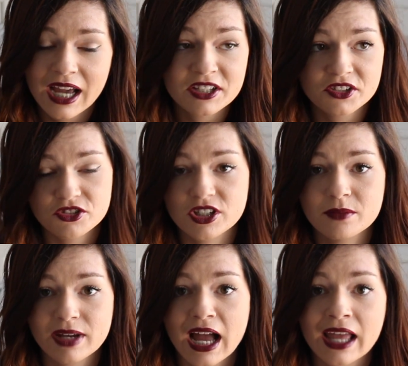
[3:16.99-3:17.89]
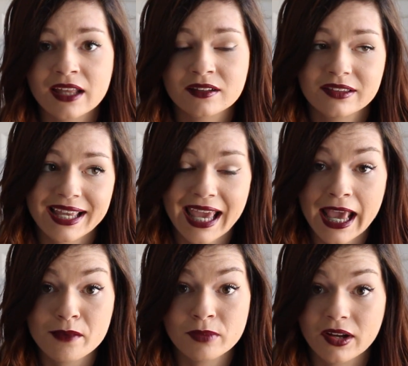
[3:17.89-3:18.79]
I usually buy like
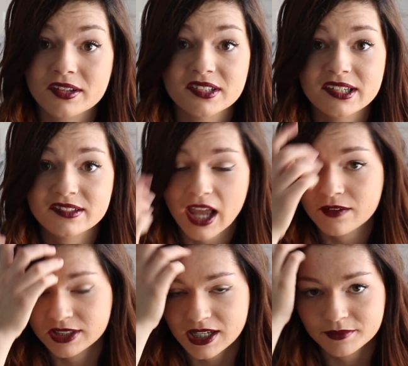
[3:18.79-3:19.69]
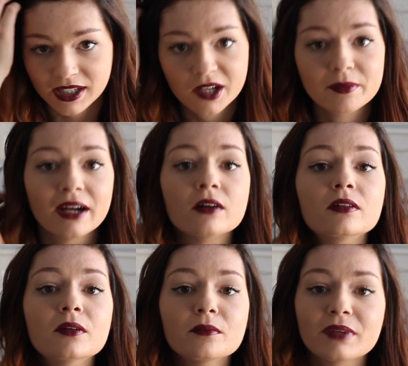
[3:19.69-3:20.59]
8 boxes every time they come out